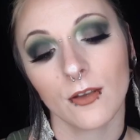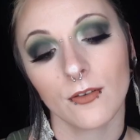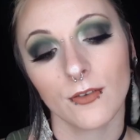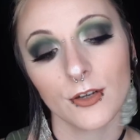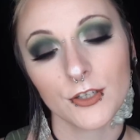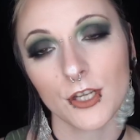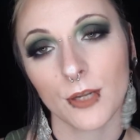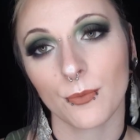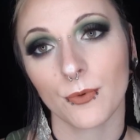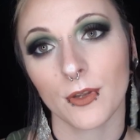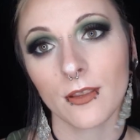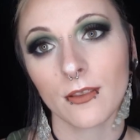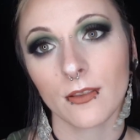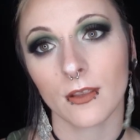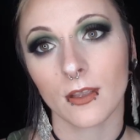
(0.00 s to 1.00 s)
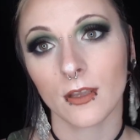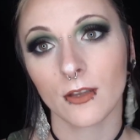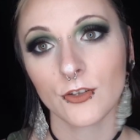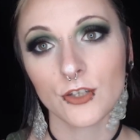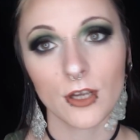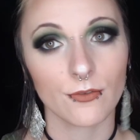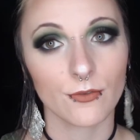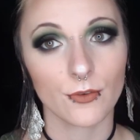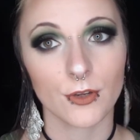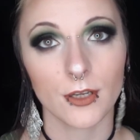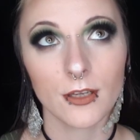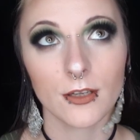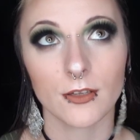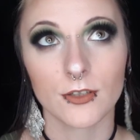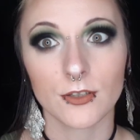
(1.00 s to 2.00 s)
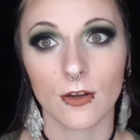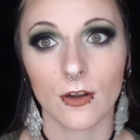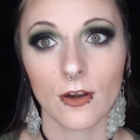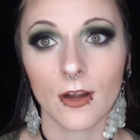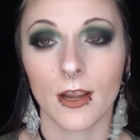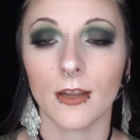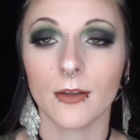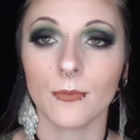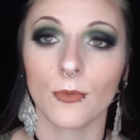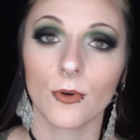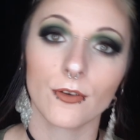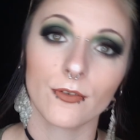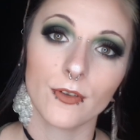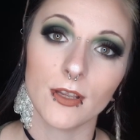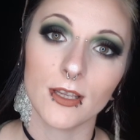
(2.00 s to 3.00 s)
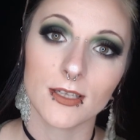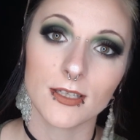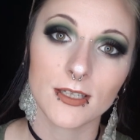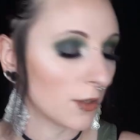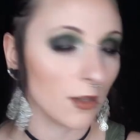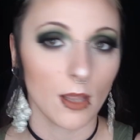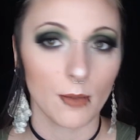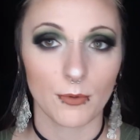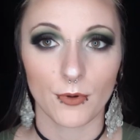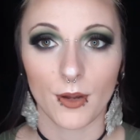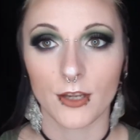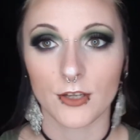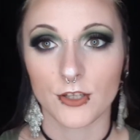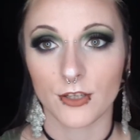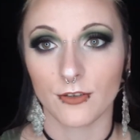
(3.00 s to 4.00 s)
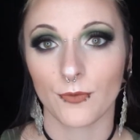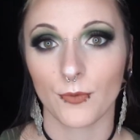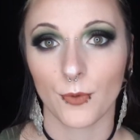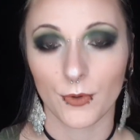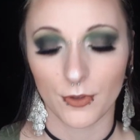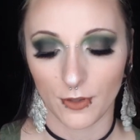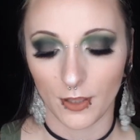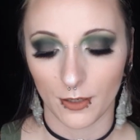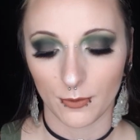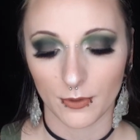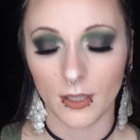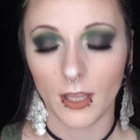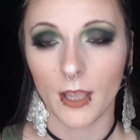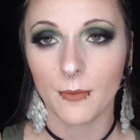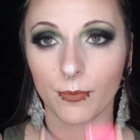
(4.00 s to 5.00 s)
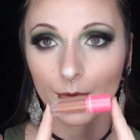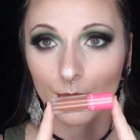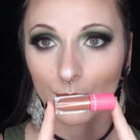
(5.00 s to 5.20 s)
Finished up with Jeffree Star and Morphe's collaboration for the liquid lip